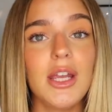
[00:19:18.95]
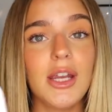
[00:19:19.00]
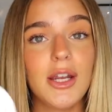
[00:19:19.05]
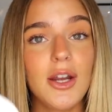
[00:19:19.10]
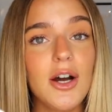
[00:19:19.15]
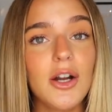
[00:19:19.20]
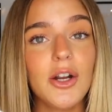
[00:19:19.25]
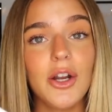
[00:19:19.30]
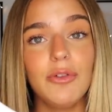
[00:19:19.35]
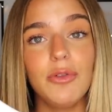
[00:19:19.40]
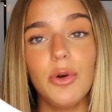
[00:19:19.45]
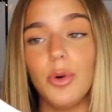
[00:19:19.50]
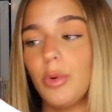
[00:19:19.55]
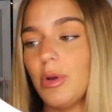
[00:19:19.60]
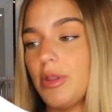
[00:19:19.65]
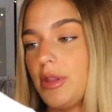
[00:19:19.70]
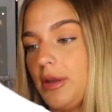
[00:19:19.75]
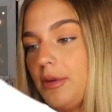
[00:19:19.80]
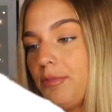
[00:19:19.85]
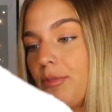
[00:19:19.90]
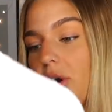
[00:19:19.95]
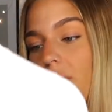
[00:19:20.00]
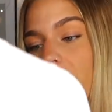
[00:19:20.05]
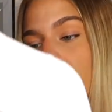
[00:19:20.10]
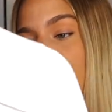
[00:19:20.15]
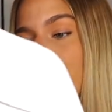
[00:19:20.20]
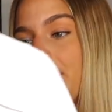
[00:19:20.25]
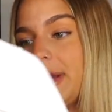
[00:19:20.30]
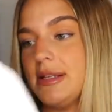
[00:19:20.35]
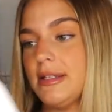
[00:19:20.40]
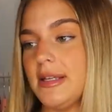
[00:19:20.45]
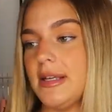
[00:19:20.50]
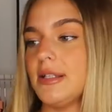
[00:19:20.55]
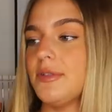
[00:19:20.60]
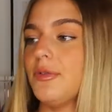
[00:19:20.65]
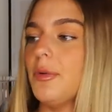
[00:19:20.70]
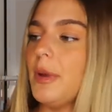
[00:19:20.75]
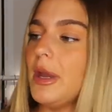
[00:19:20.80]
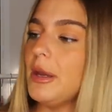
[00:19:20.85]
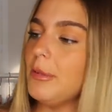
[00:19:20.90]
Can't go wrong with Primark
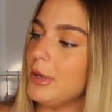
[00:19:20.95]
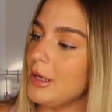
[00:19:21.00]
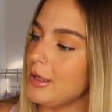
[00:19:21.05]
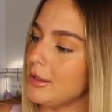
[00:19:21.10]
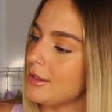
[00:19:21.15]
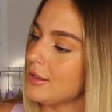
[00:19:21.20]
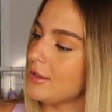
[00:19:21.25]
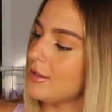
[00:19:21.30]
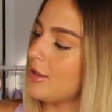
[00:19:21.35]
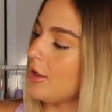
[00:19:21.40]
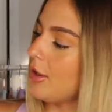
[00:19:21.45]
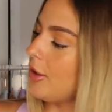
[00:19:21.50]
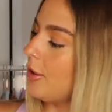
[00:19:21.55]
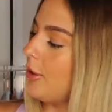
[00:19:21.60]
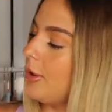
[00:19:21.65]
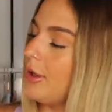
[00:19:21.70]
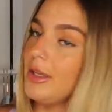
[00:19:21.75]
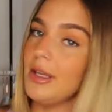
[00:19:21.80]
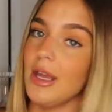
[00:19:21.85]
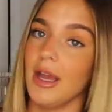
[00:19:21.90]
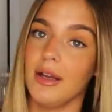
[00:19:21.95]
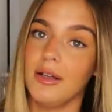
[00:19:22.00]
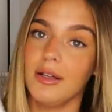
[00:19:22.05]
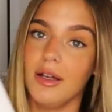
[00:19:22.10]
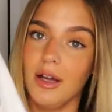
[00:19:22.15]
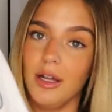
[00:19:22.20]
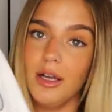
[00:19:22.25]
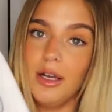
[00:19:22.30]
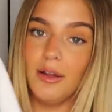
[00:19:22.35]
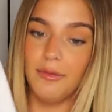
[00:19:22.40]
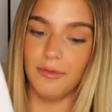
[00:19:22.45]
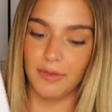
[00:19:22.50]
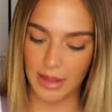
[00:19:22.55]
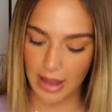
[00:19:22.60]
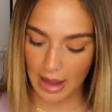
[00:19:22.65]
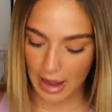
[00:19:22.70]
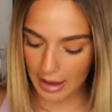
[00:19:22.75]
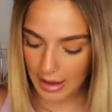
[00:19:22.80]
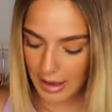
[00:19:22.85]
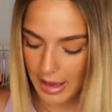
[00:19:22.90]
basics for babies. So yeah, love
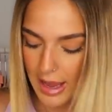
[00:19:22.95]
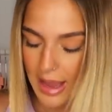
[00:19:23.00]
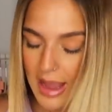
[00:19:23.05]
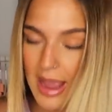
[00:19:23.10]
that.